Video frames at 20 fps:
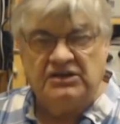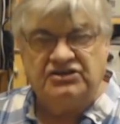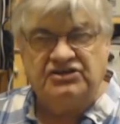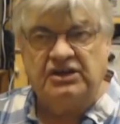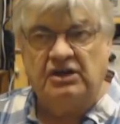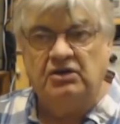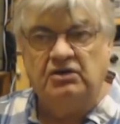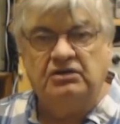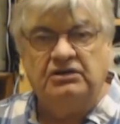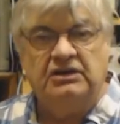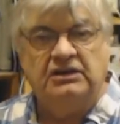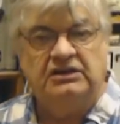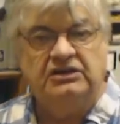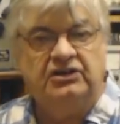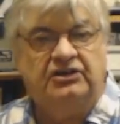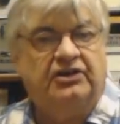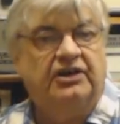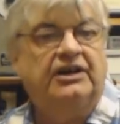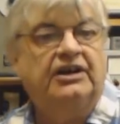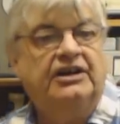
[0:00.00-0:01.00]
So
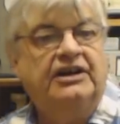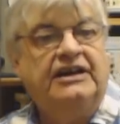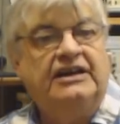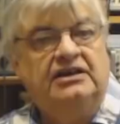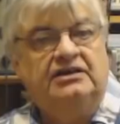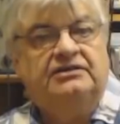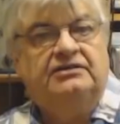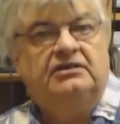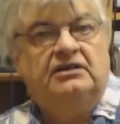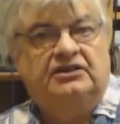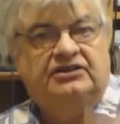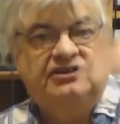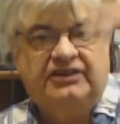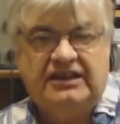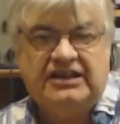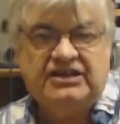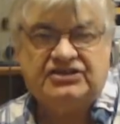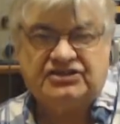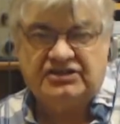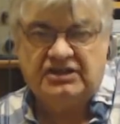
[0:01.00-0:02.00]
you're going to need a
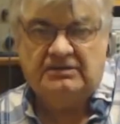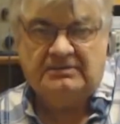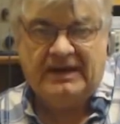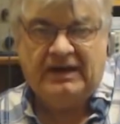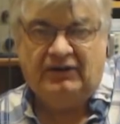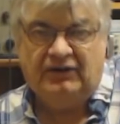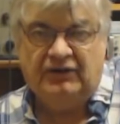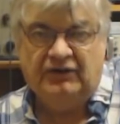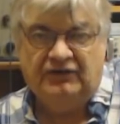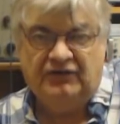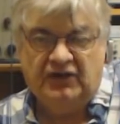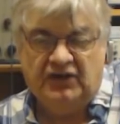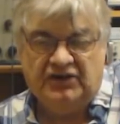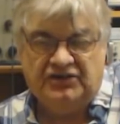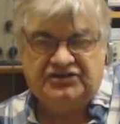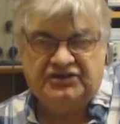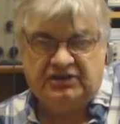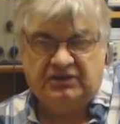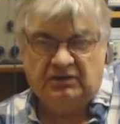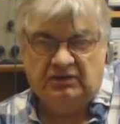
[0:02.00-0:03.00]
decent amount of
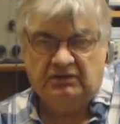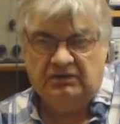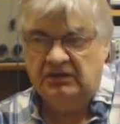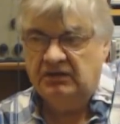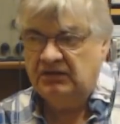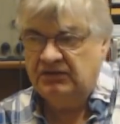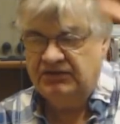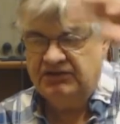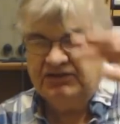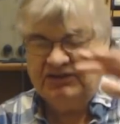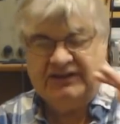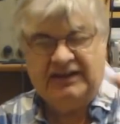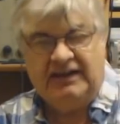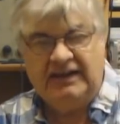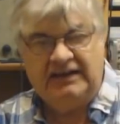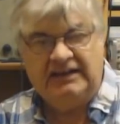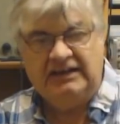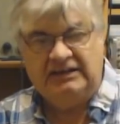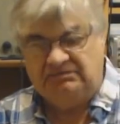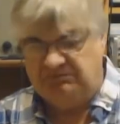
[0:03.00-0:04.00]
vertical to
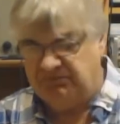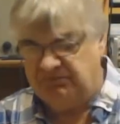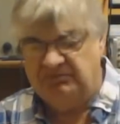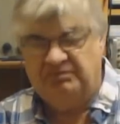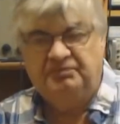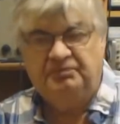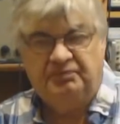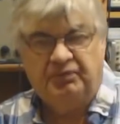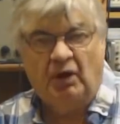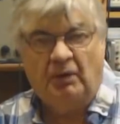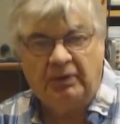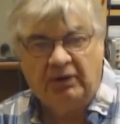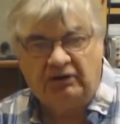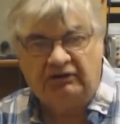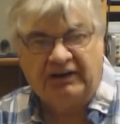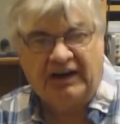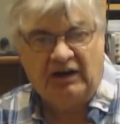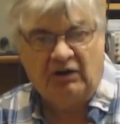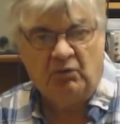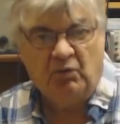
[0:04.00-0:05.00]
get any proper
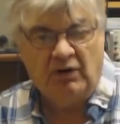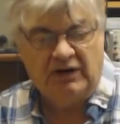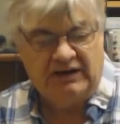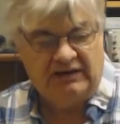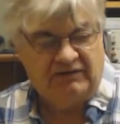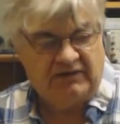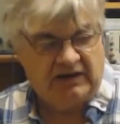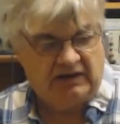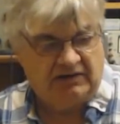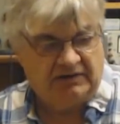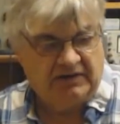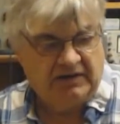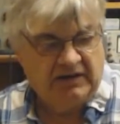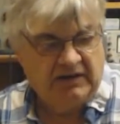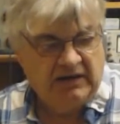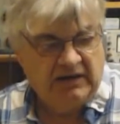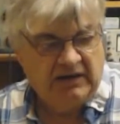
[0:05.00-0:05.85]
ground wave out.